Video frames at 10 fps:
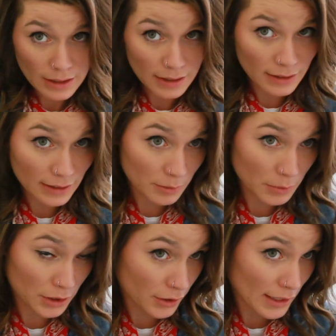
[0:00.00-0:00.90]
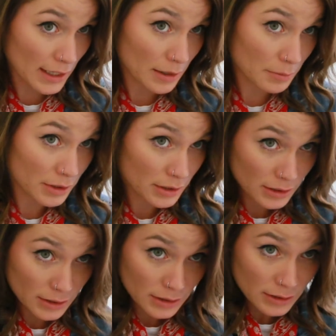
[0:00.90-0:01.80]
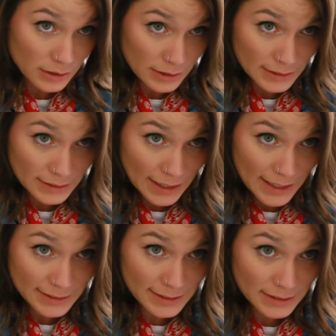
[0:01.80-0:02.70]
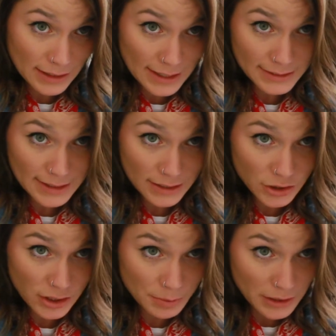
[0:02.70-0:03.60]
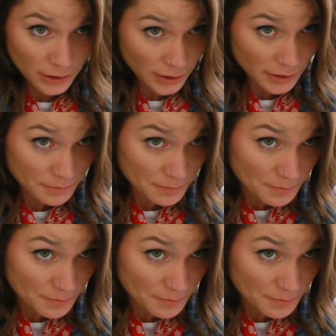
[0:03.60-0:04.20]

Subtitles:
Okay, now I'm gonna grab this last section up here.